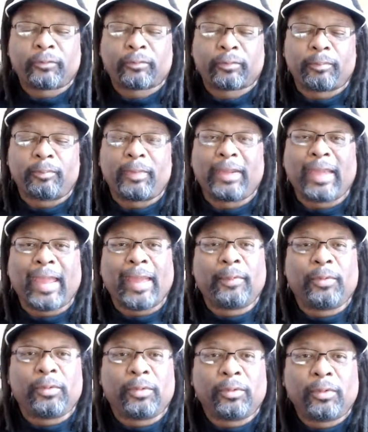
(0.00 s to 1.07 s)
be
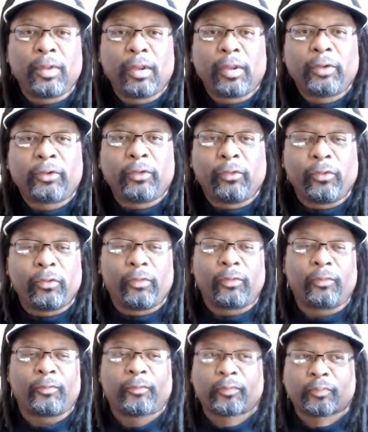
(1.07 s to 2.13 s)
able to
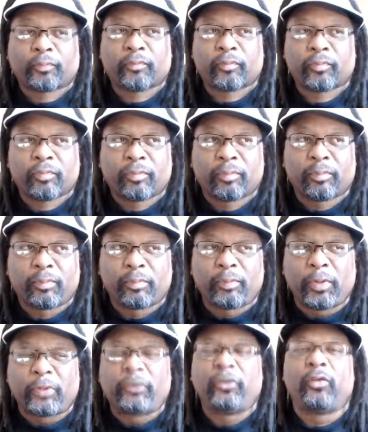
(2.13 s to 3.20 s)

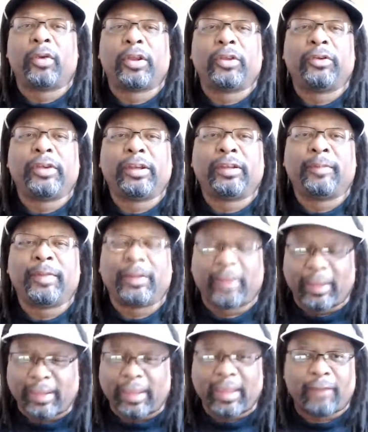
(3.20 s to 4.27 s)
put you where you need to be. They
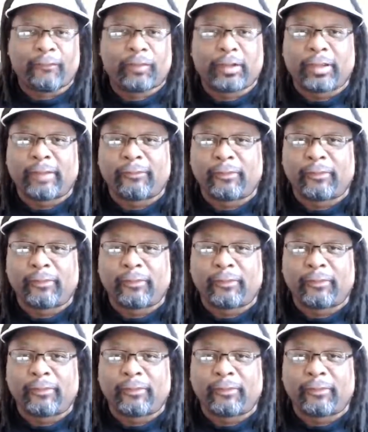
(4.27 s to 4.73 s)
can't forgive